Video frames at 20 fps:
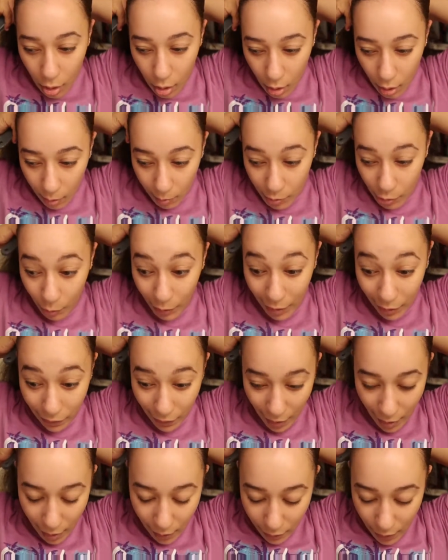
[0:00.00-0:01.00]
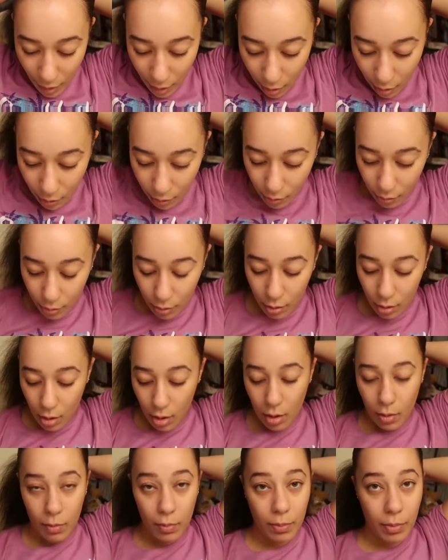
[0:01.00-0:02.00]
and I'm twenty-five now.
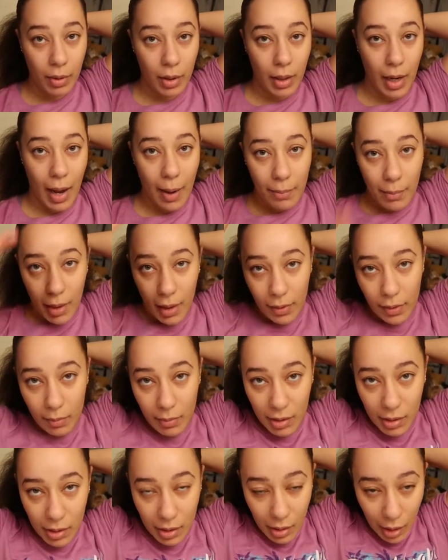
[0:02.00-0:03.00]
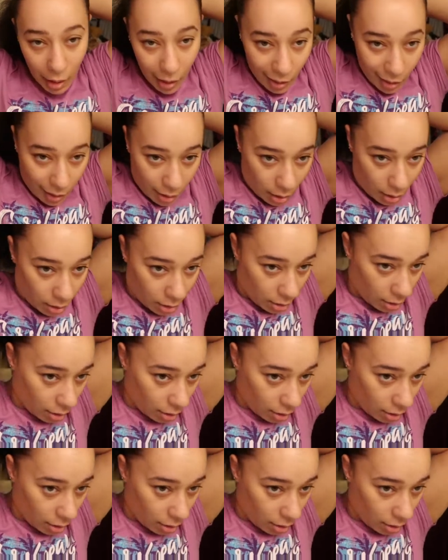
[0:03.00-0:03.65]
But I made the mistake